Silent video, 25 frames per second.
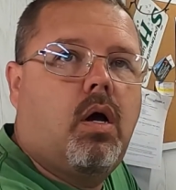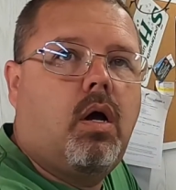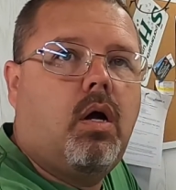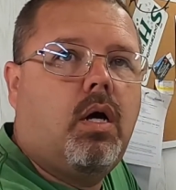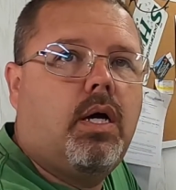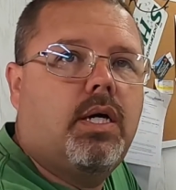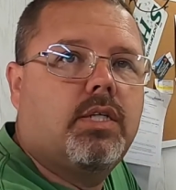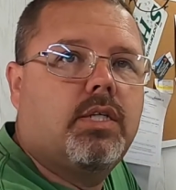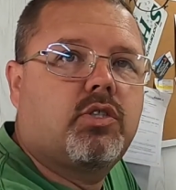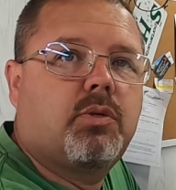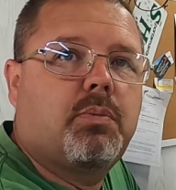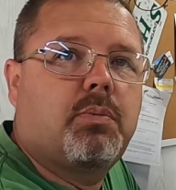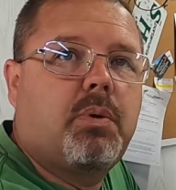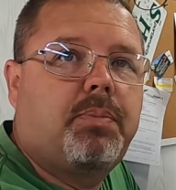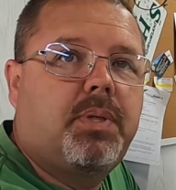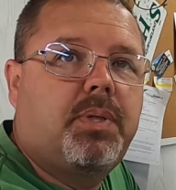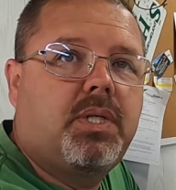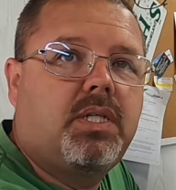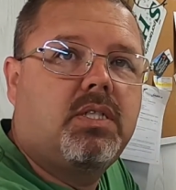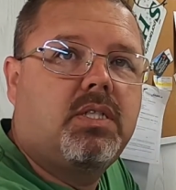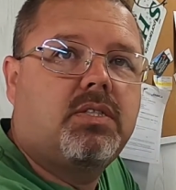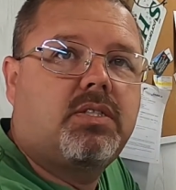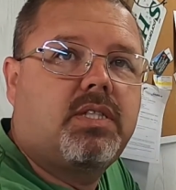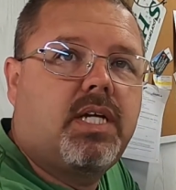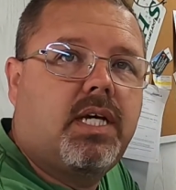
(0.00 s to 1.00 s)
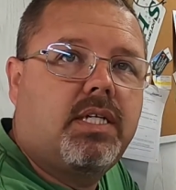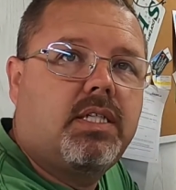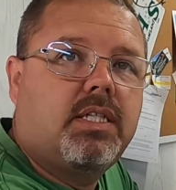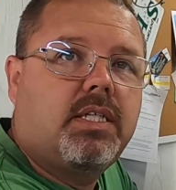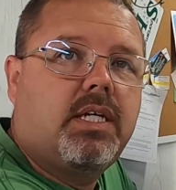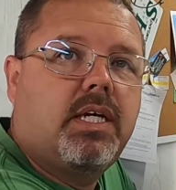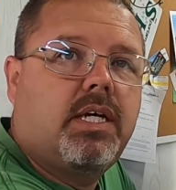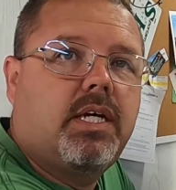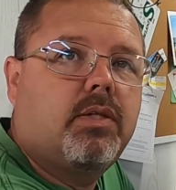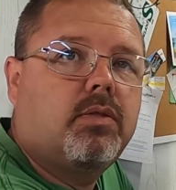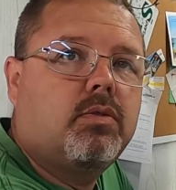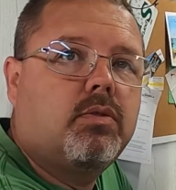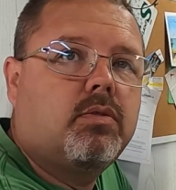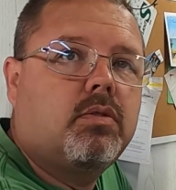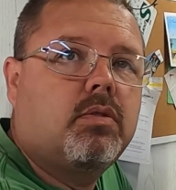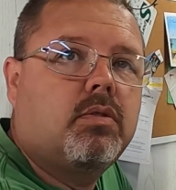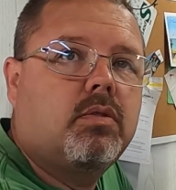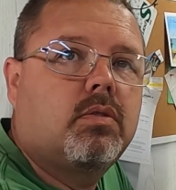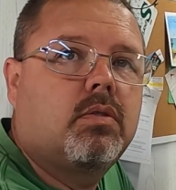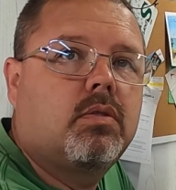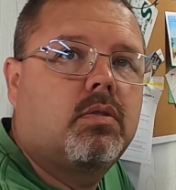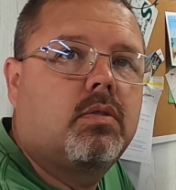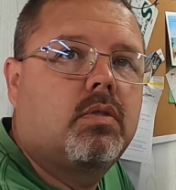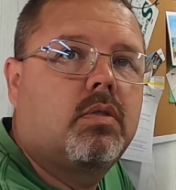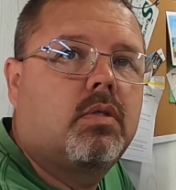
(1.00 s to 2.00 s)
Alright, so I've been putting this thing together.
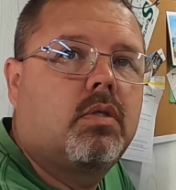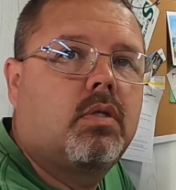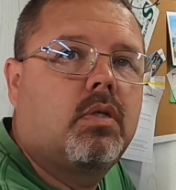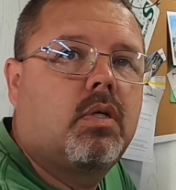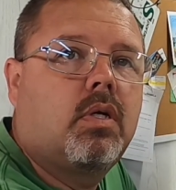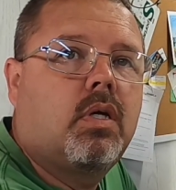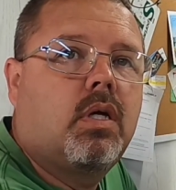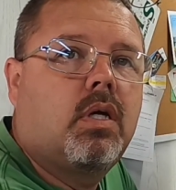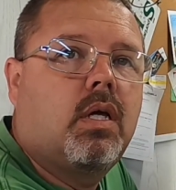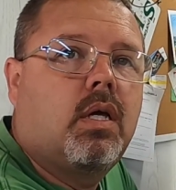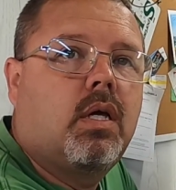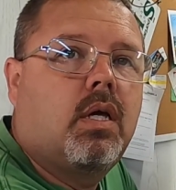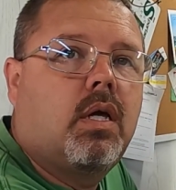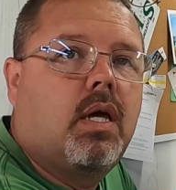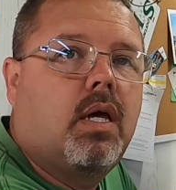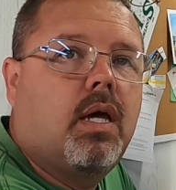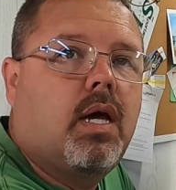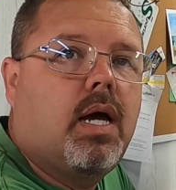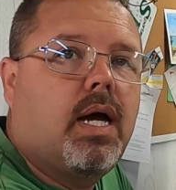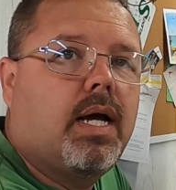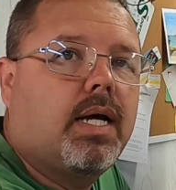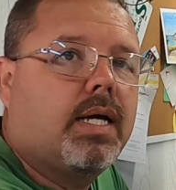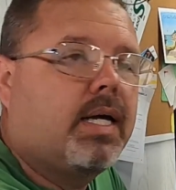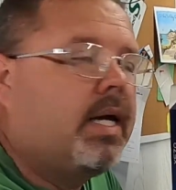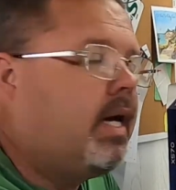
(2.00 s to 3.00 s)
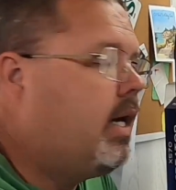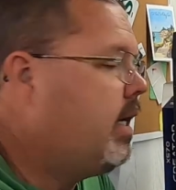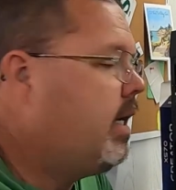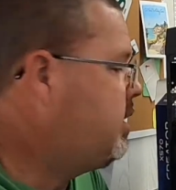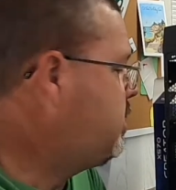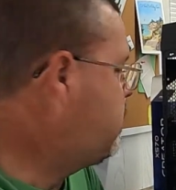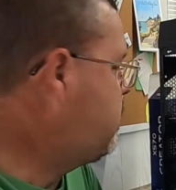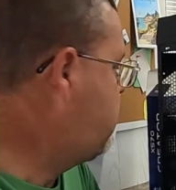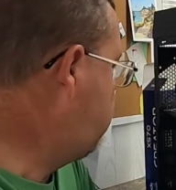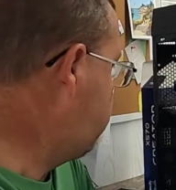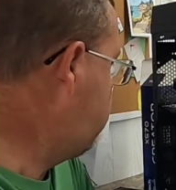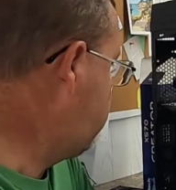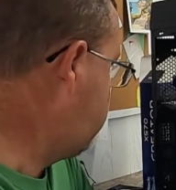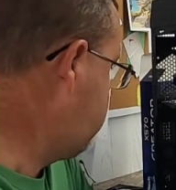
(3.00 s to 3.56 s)
I got